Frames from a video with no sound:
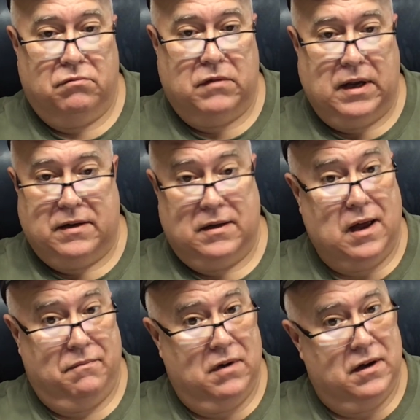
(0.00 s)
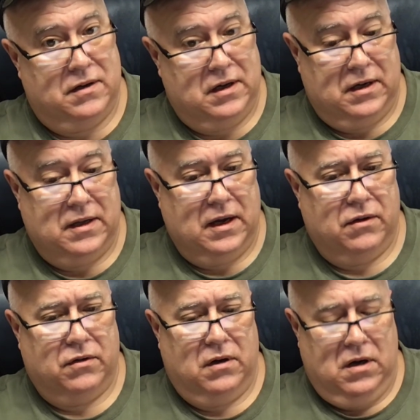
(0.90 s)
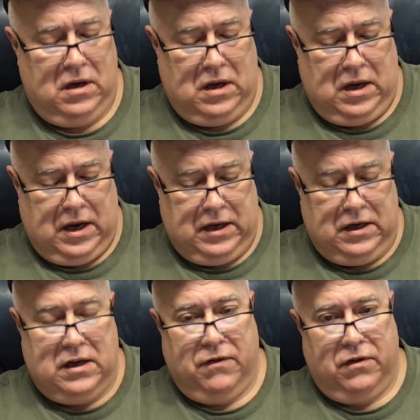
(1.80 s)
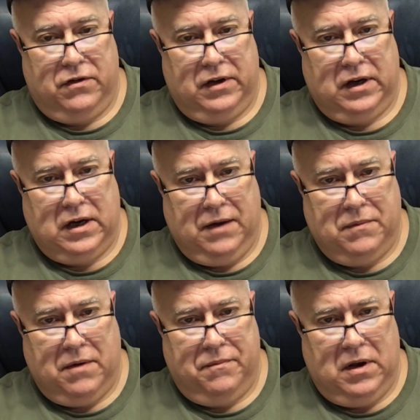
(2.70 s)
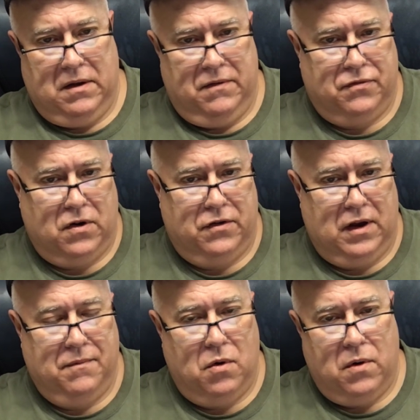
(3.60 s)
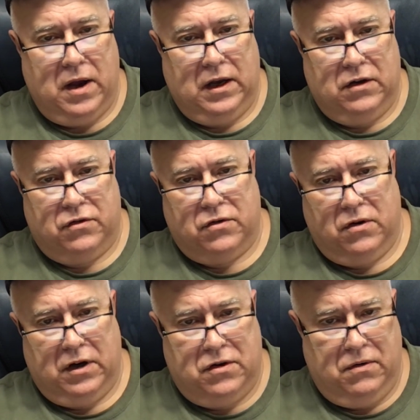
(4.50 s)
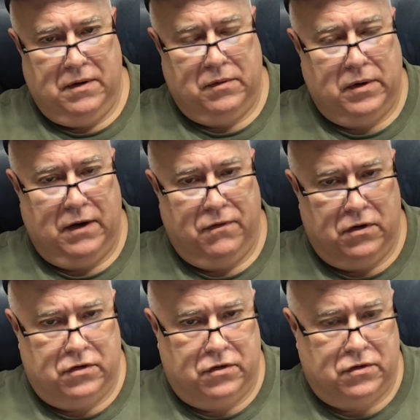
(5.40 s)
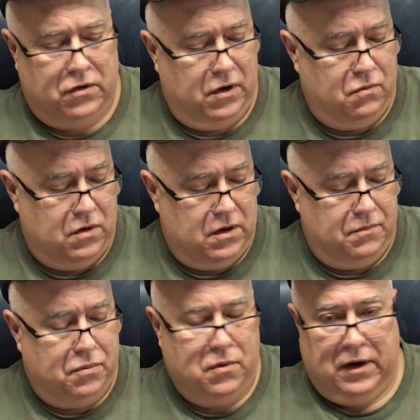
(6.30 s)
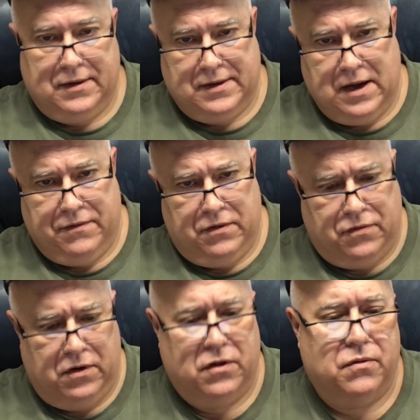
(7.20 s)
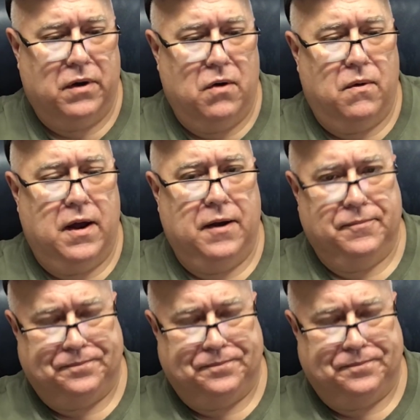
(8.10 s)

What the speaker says: That's not much at 1,000. And the difference in the come up as far as MOA is 32 MOA versus 31.7 for the 308.